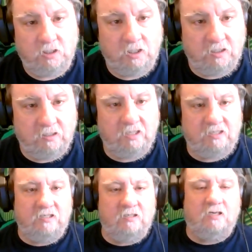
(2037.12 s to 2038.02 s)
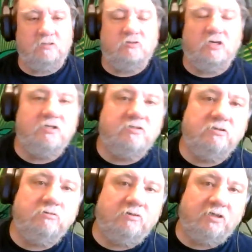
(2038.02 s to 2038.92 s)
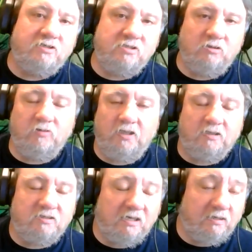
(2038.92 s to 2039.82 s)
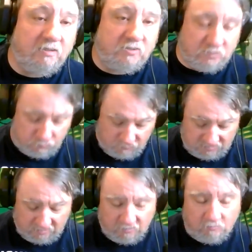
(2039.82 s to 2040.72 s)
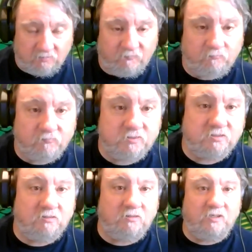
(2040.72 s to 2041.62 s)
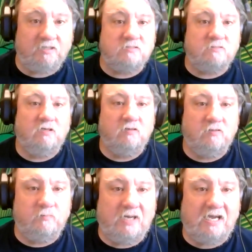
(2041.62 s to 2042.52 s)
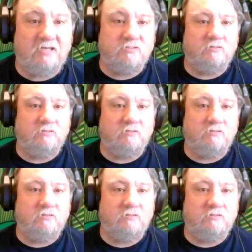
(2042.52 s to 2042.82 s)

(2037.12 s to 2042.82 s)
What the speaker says: It did not try to tune the antenna. It just would tell you if it was a good match